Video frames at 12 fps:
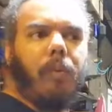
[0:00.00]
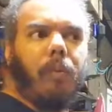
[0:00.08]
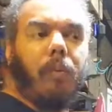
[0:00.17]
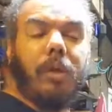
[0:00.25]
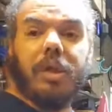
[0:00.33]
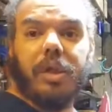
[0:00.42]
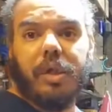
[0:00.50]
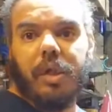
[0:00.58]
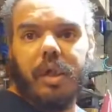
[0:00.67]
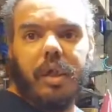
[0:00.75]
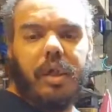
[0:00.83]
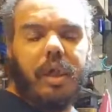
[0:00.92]
which is
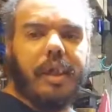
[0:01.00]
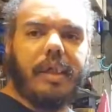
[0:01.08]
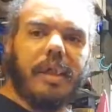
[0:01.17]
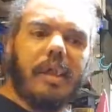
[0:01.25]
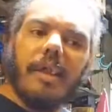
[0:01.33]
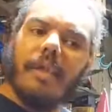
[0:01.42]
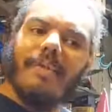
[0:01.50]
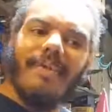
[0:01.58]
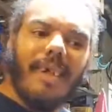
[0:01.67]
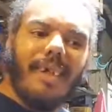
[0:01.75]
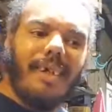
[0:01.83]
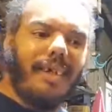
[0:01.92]
good. That's,
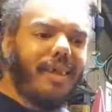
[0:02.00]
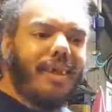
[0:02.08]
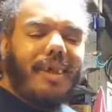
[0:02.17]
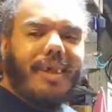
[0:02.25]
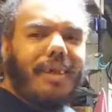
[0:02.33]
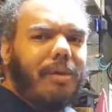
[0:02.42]
you shouldn't,